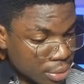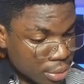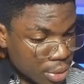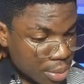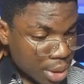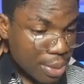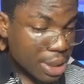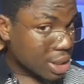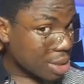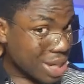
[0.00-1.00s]
But the person
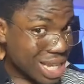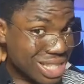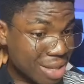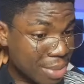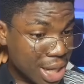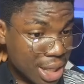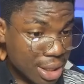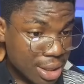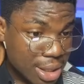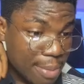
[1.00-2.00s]
say make I send my
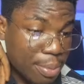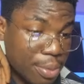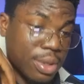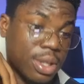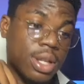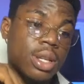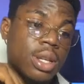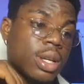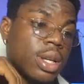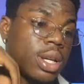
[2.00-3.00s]
samples.
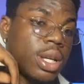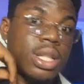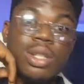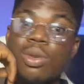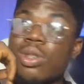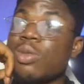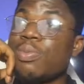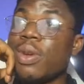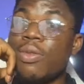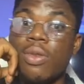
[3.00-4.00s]
She wants to
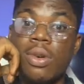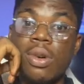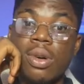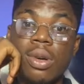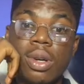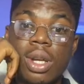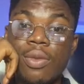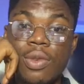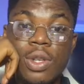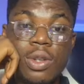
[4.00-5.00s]
pay for a
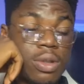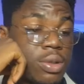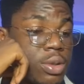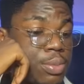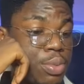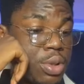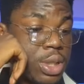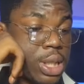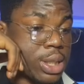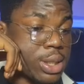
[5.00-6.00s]
video
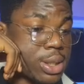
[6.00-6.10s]
project.